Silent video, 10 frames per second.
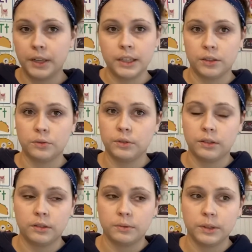school
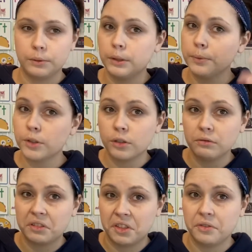system. Some of them start
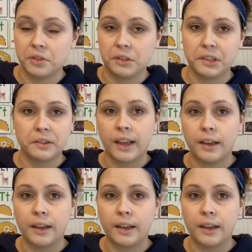even earlier than that.